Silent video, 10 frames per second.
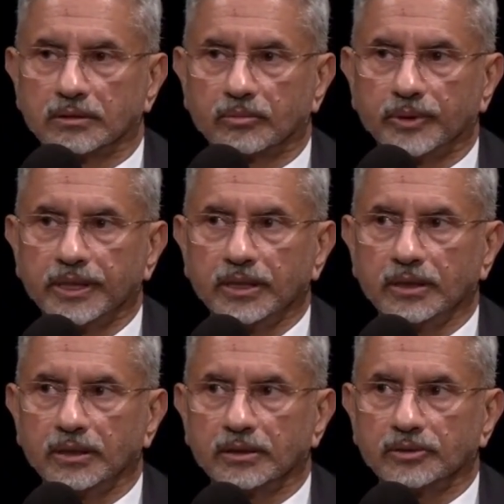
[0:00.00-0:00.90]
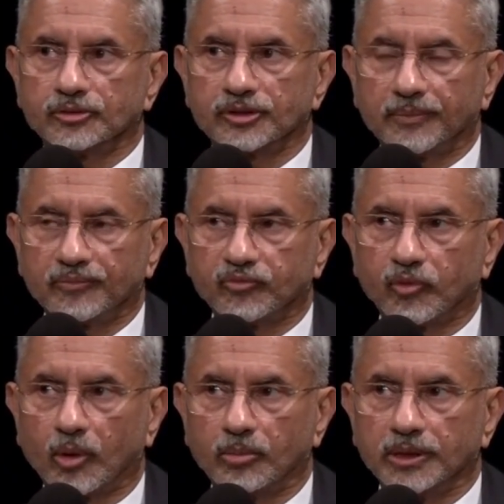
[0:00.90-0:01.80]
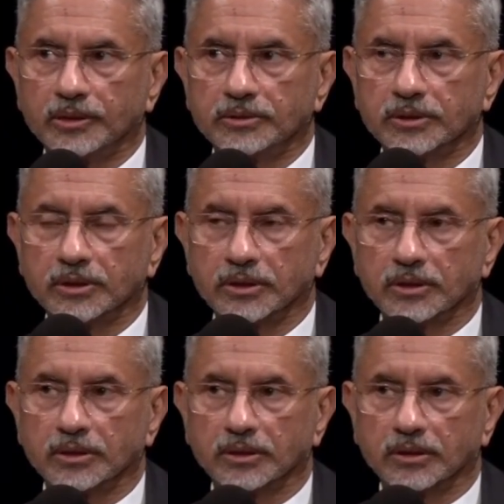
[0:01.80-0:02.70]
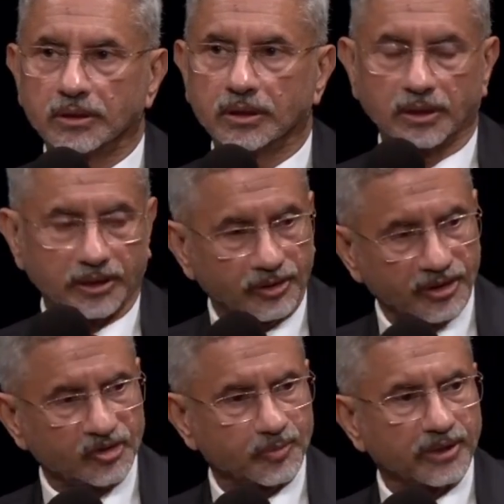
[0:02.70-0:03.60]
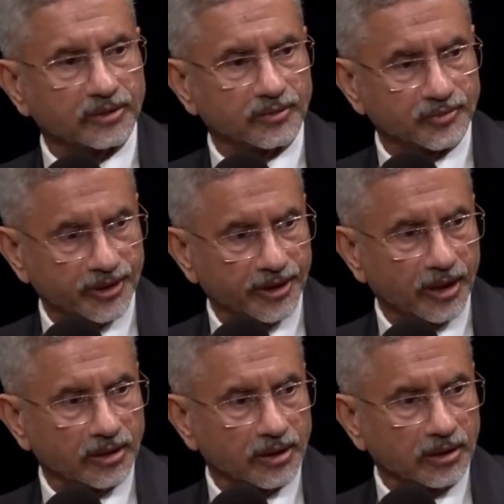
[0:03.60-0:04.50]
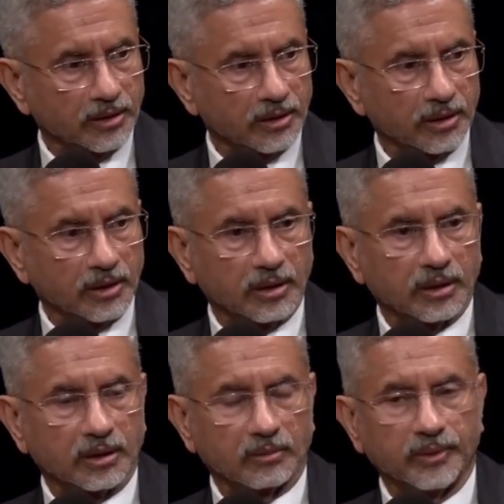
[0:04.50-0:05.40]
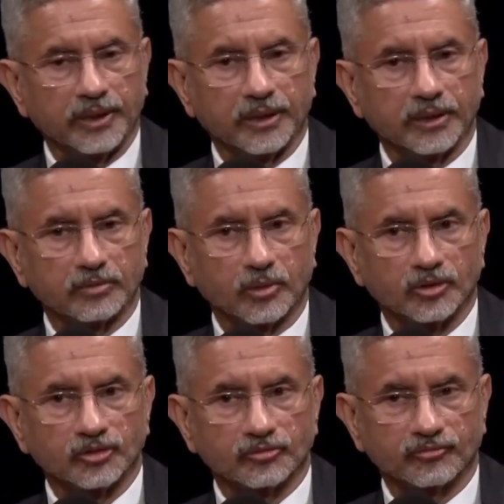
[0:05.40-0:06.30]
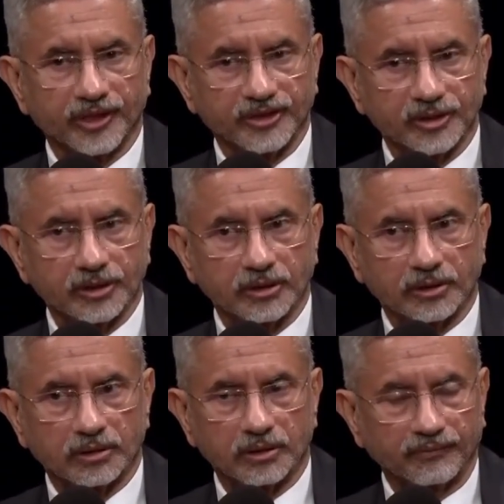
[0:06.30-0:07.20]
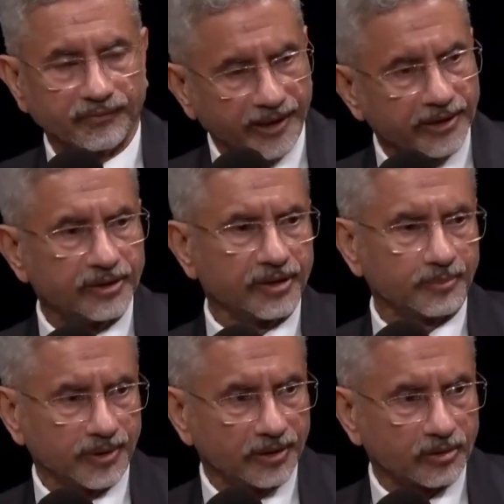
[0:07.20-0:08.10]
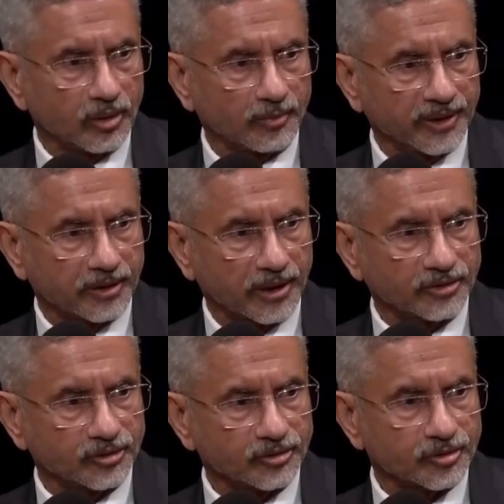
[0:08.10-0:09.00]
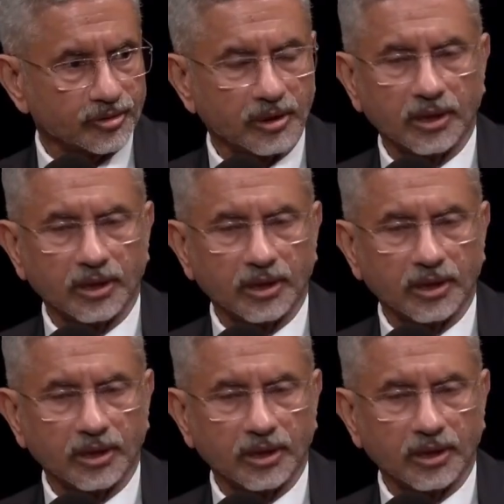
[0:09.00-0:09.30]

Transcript: we stepped forward in respect of Sri Lanka when it was facing a very deep economic crisis,